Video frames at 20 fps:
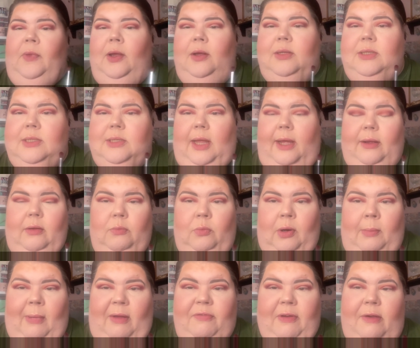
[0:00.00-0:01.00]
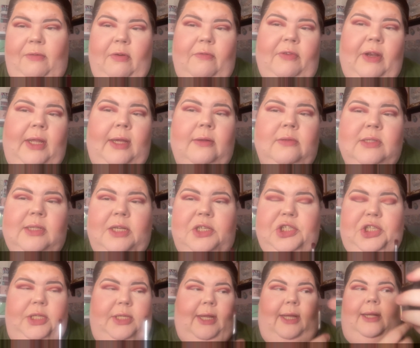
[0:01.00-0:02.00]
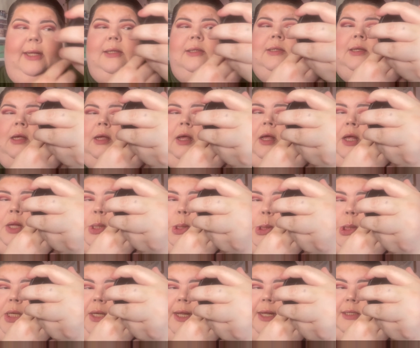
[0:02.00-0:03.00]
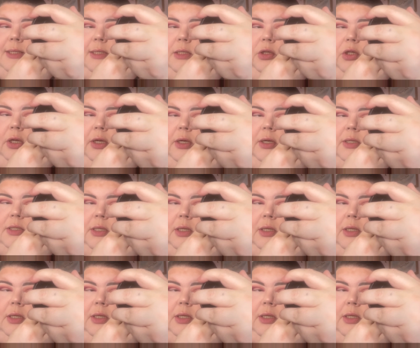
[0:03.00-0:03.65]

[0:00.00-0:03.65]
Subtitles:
It's like one of my favorite videos that she does. She does looks,